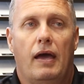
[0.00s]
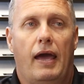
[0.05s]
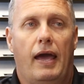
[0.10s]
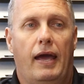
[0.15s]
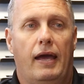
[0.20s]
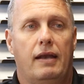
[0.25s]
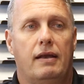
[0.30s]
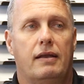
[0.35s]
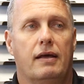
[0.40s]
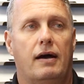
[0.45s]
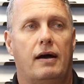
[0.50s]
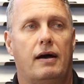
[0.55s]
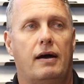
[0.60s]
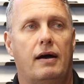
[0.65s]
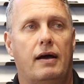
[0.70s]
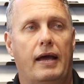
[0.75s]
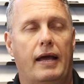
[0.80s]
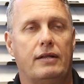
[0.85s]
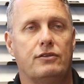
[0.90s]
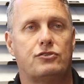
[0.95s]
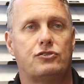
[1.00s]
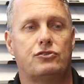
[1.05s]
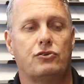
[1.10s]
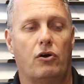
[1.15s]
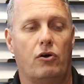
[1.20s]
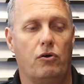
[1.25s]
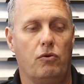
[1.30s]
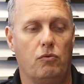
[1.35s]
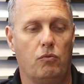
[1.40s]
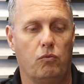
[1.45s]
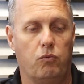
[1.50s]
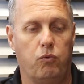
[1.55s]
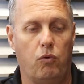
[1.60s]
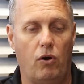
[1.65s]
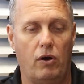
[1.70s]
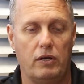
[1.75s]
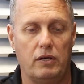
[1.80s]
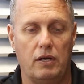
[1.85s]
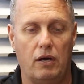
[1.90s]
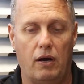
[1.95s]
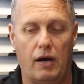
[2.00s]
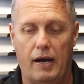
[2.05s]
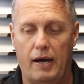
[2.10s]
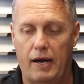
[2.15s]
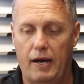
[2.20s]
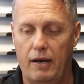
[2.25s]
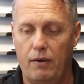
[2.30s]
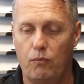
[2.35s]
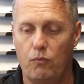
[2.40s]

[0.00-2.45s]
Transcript: and uh, and so what uh,